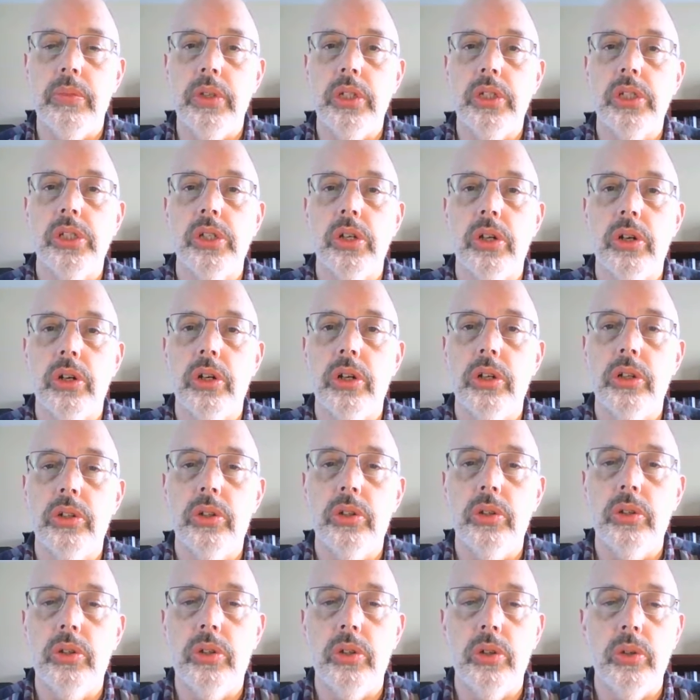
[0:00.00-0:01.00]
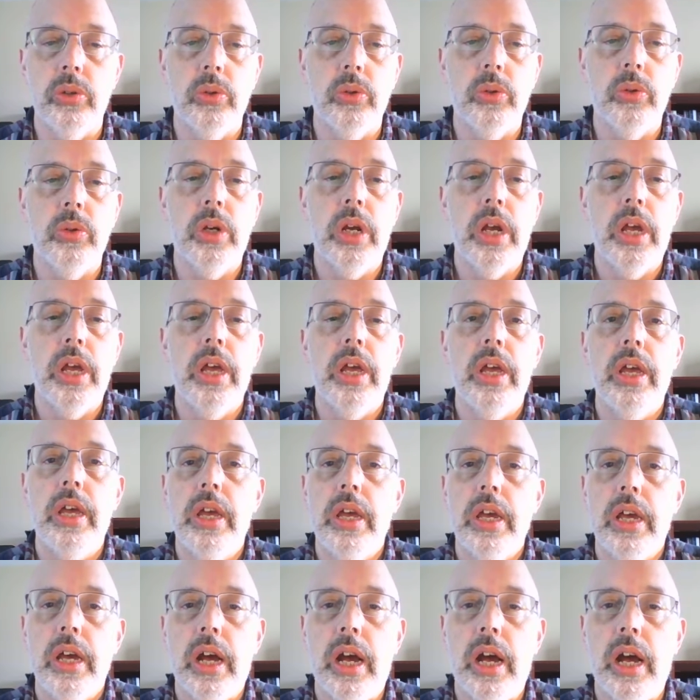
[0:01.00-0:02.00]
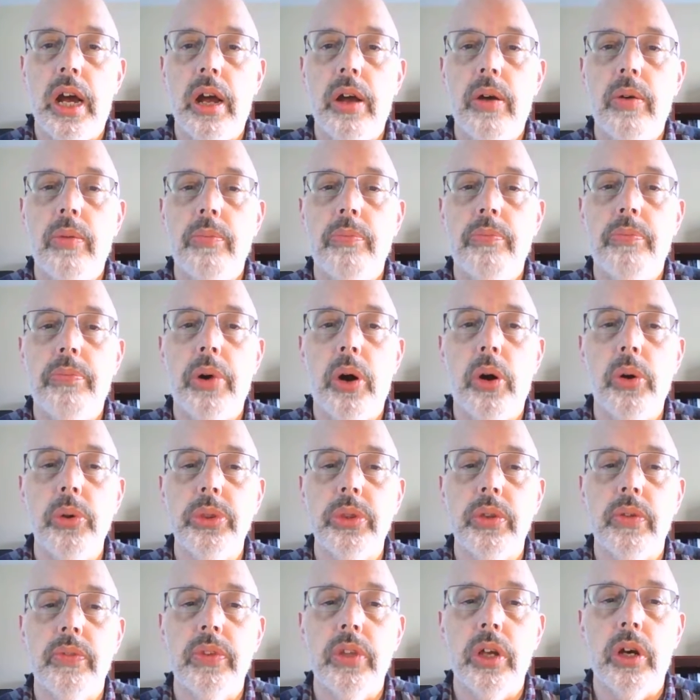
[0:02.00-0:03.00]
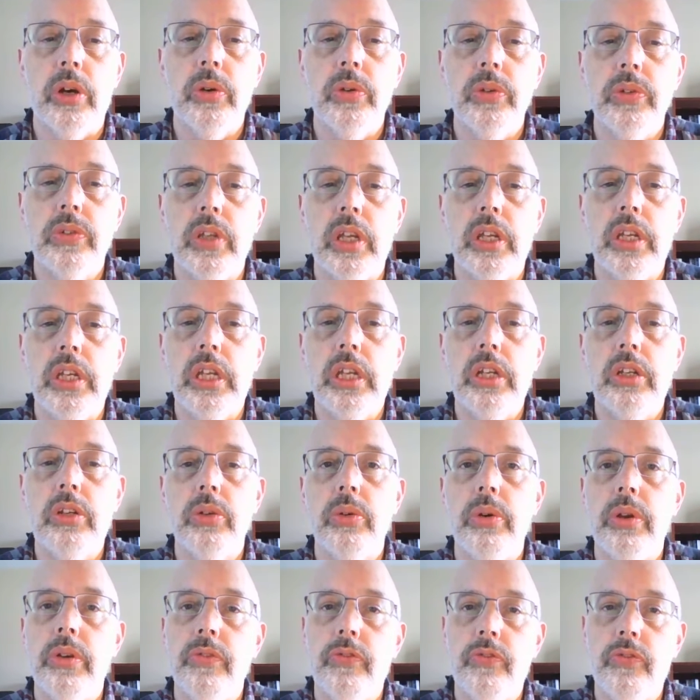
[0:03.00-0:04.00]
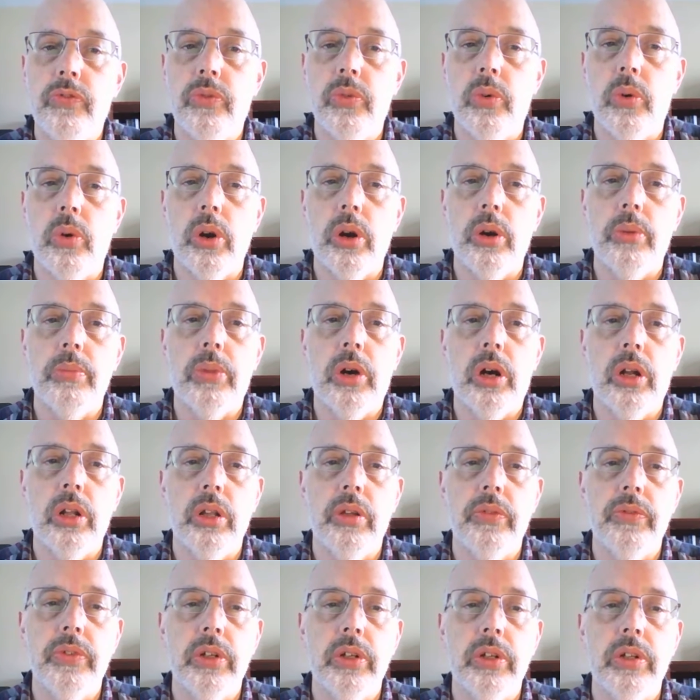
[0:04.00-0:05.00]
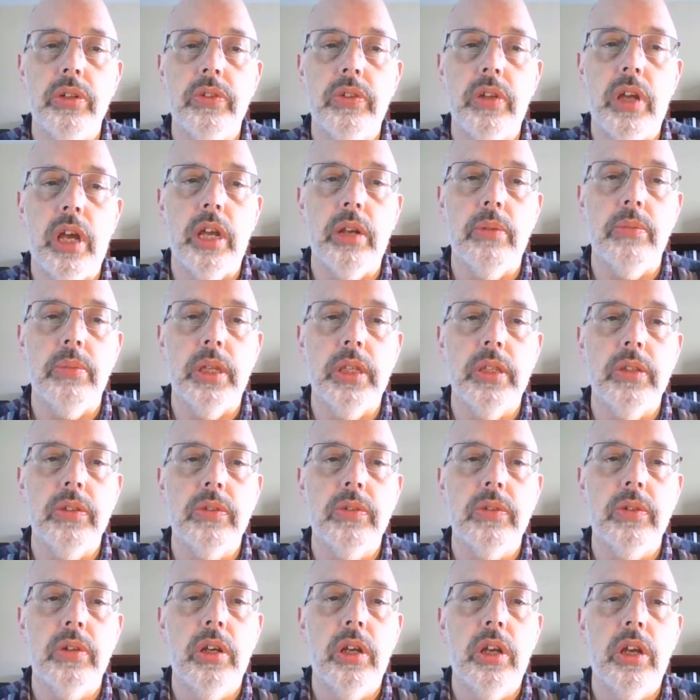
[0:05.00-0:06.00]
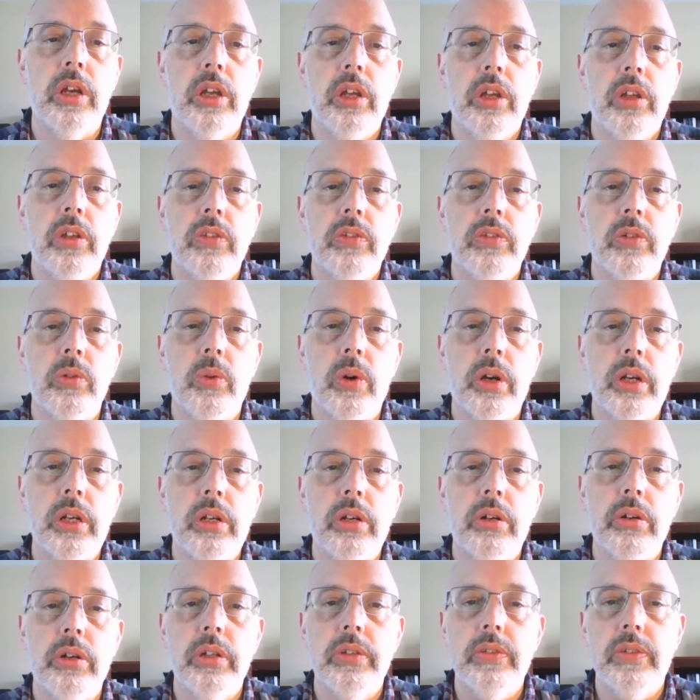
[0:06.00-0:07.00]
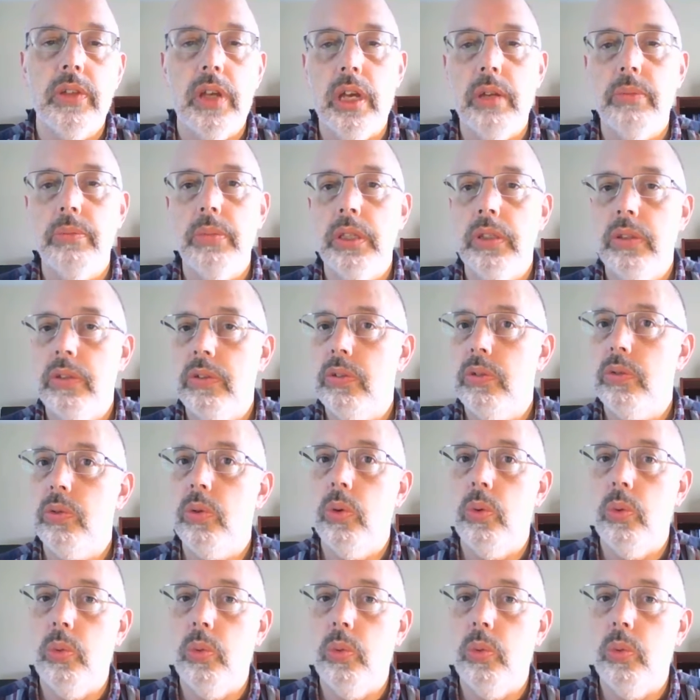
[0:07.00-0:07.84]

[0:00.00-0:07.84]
Be sure to do both of those. They need to inform all of your assignments. So, what are your assignments?